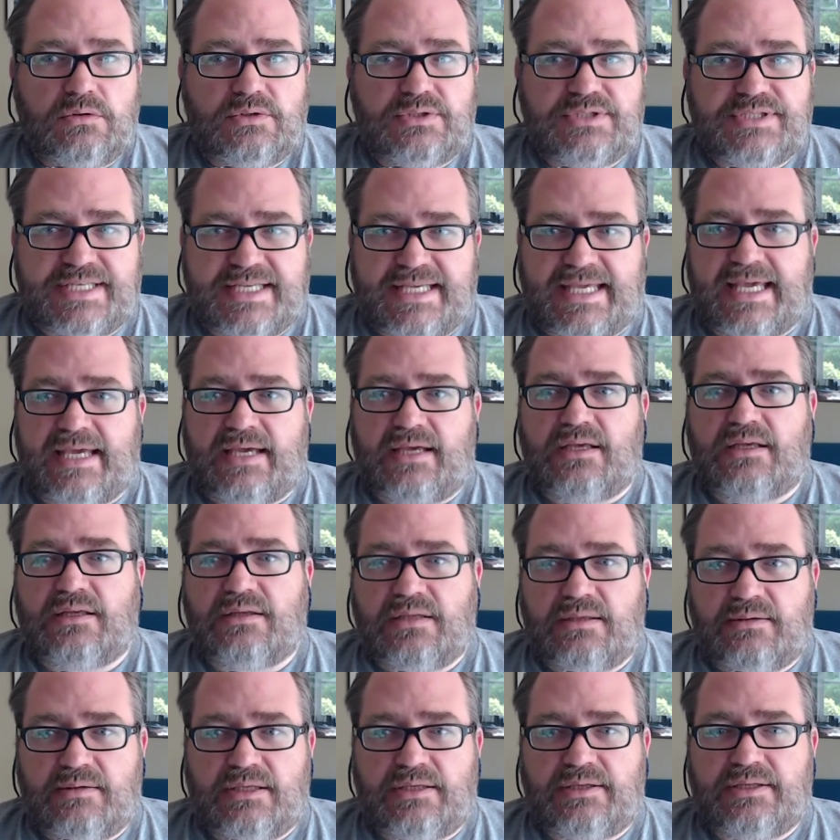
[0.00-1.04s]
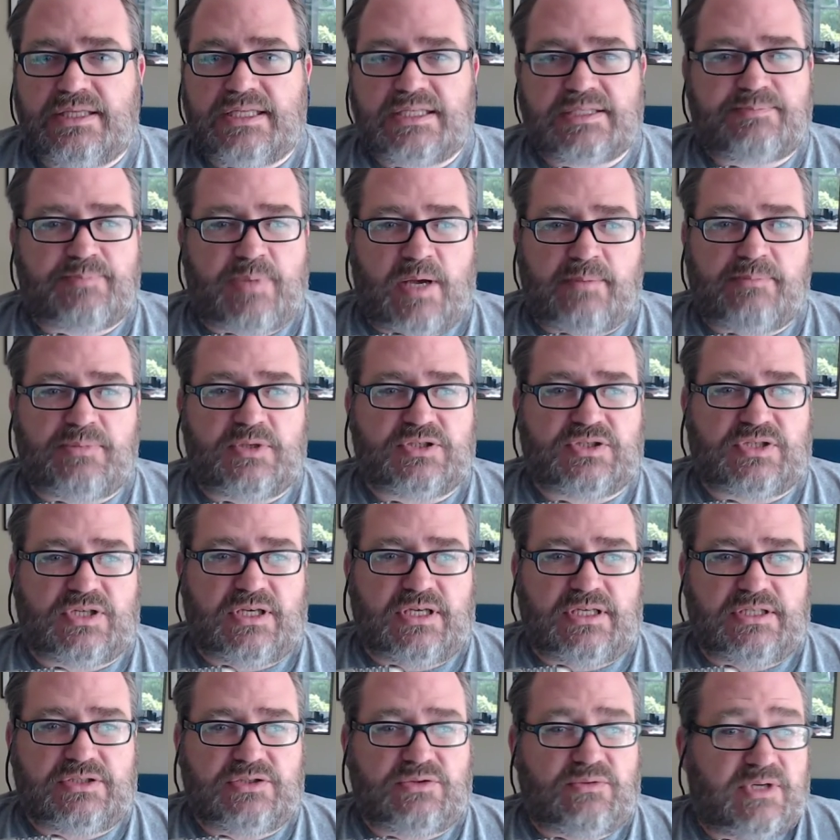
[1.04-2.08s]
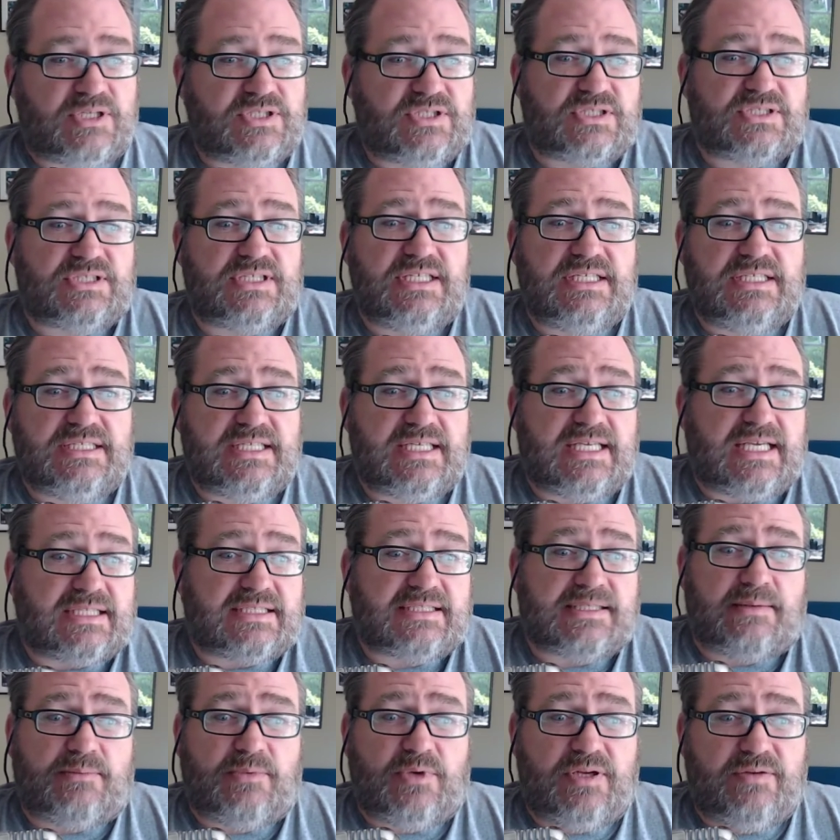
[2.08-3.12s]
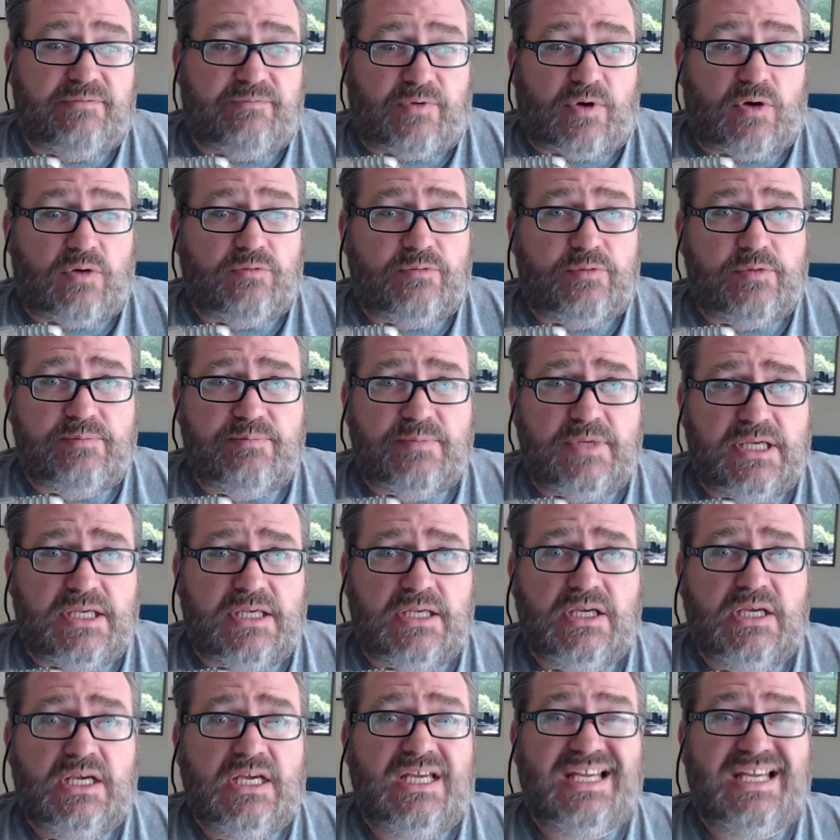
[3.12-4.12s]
to get this publicized. Do I just need to get someone involved with me?